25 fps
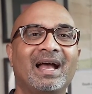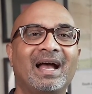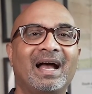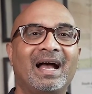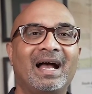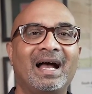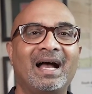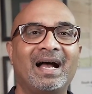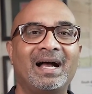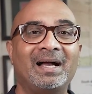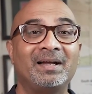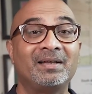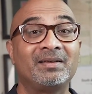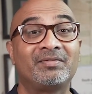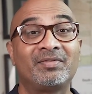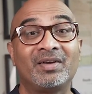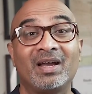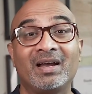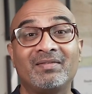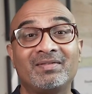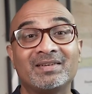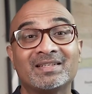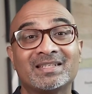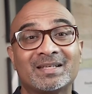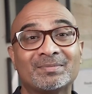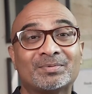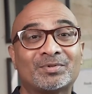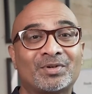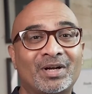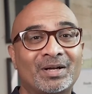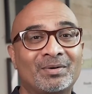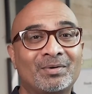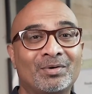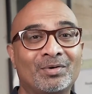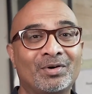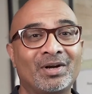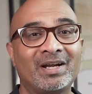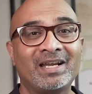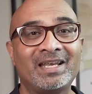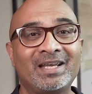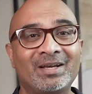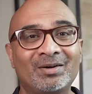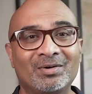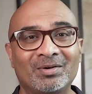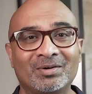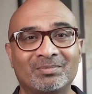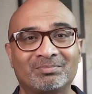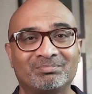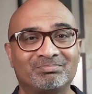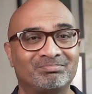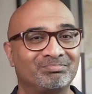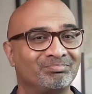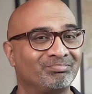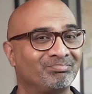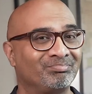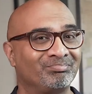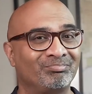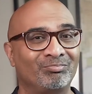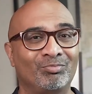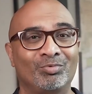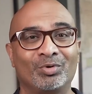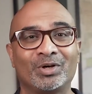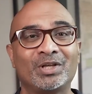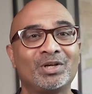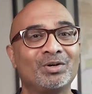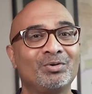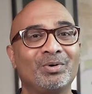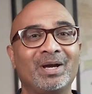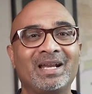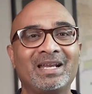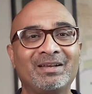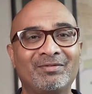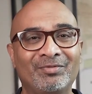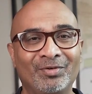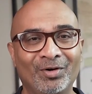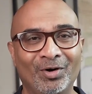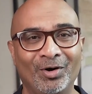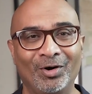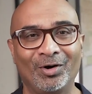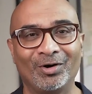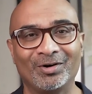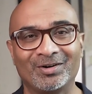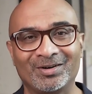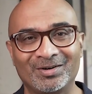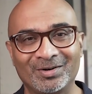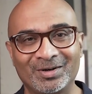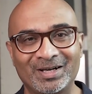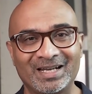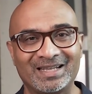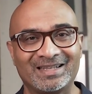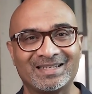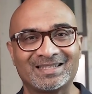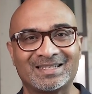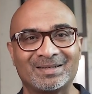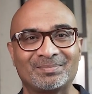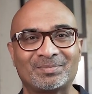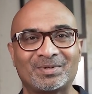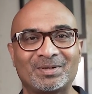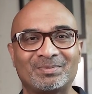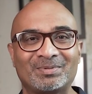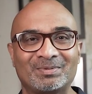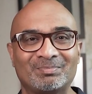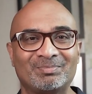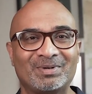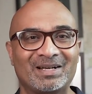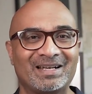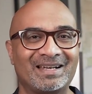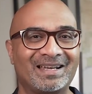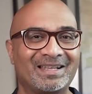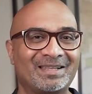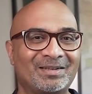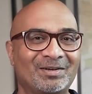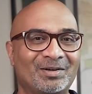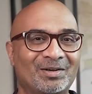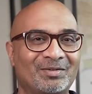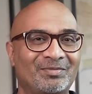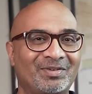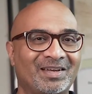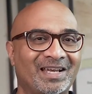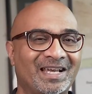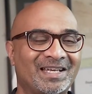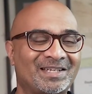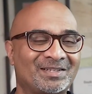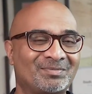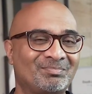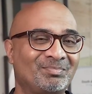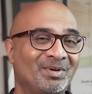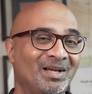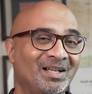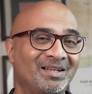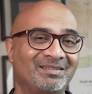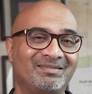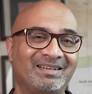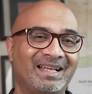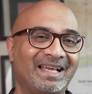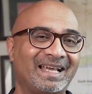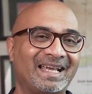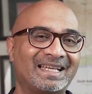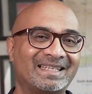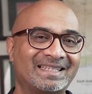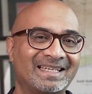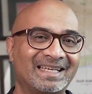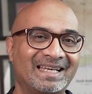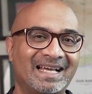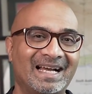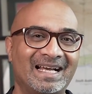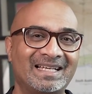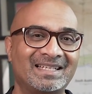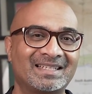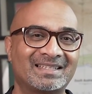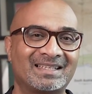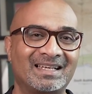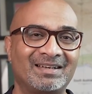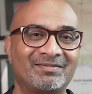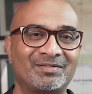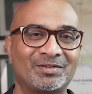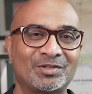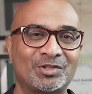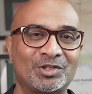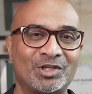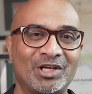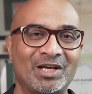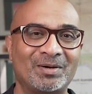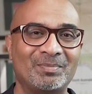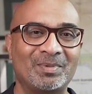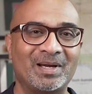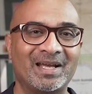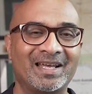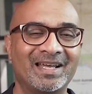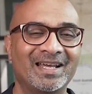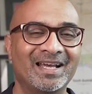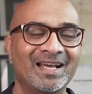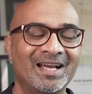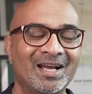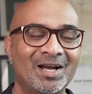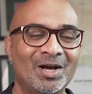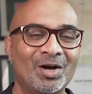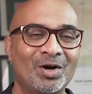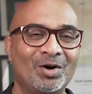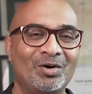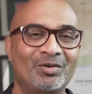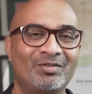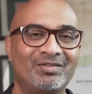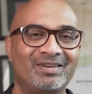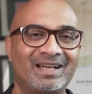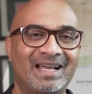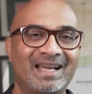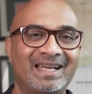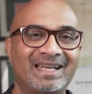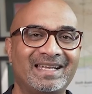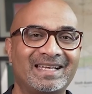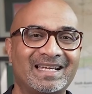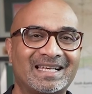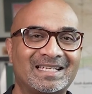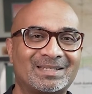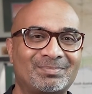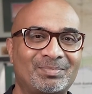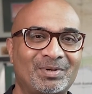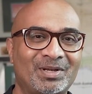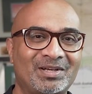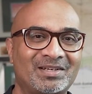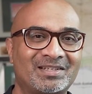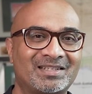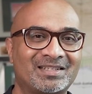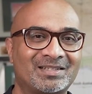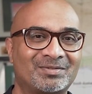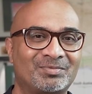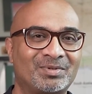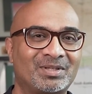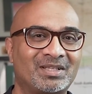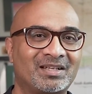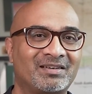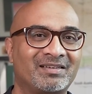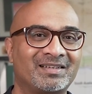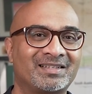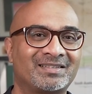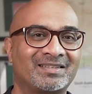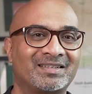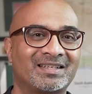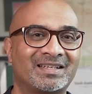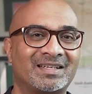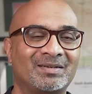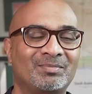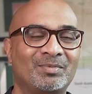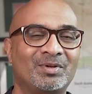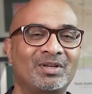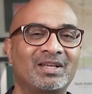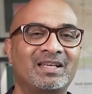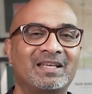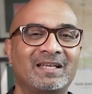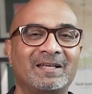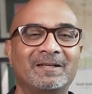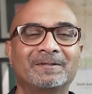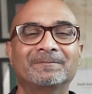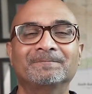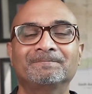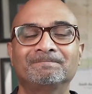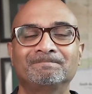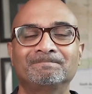If you haven't subscribed already, what are you waiting for? Go hit the subscription button and the notification bell. Like I said, I just love to share my overlanding experiences with the rest of the community.